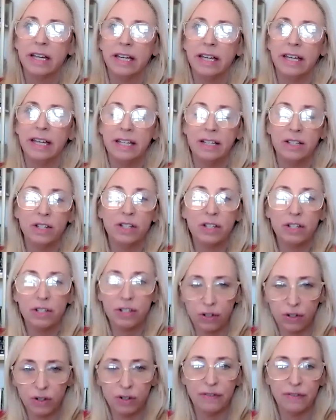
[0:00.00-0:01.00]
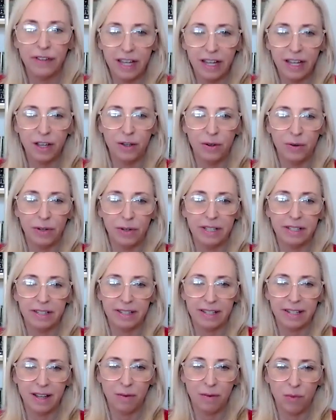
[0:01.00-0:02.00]
is serving you in
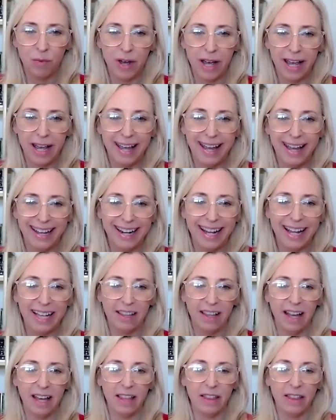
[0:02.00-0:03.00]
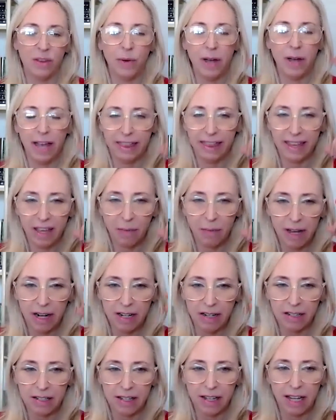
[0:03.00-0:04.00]
some way, and I the way I think
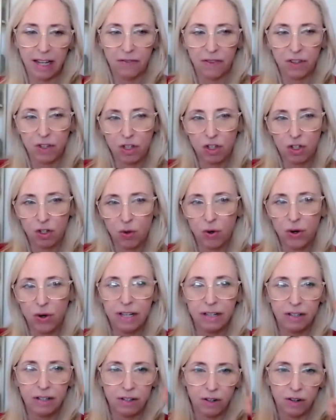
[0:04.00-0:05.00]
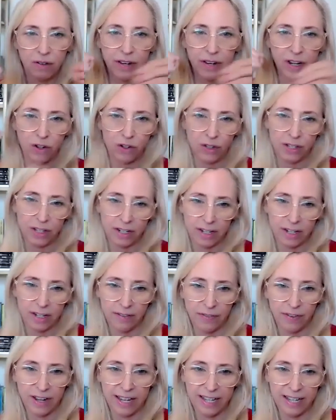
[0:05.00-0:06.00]
about it is like, if the story is serving your
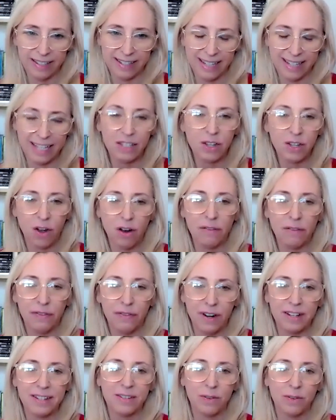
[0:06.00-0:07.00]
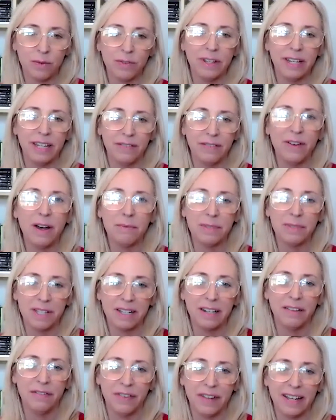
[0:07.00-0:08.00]
significance, it's hard for us to give up
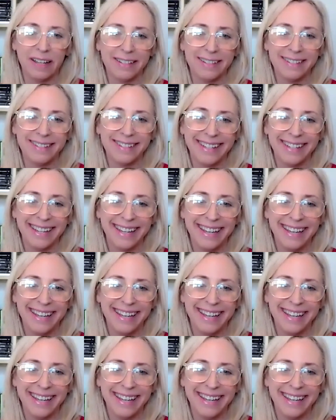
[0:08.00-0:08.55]
significance.